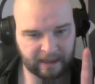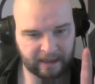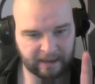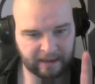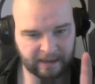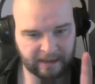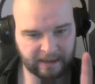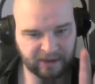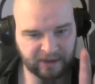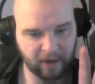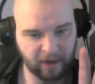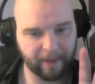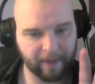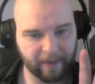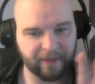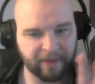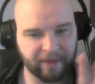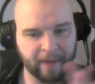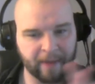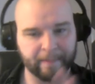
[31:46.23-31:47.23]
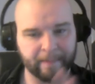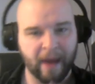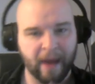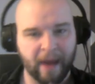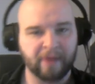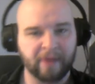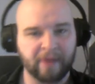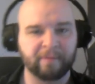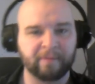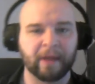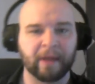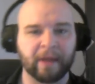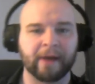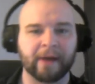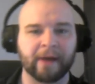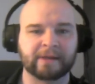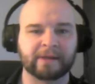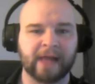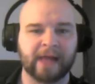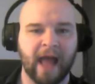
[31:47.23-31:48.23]
Let's talk about the amount of
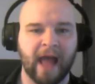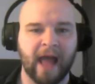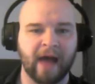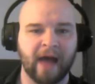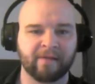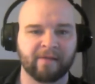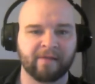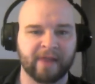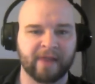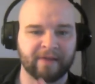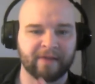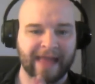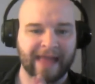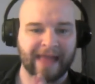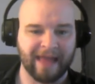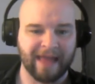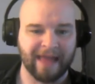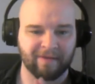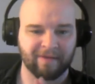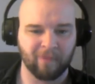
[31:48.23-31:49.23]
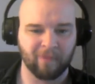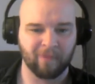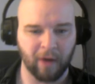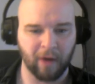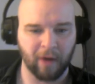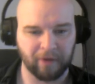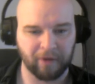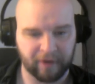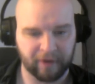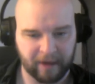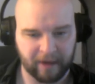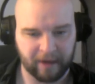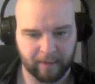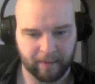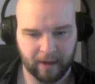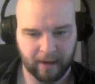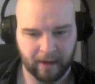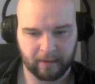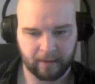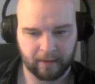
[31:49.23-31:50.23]
players they have that have hit 400 TP.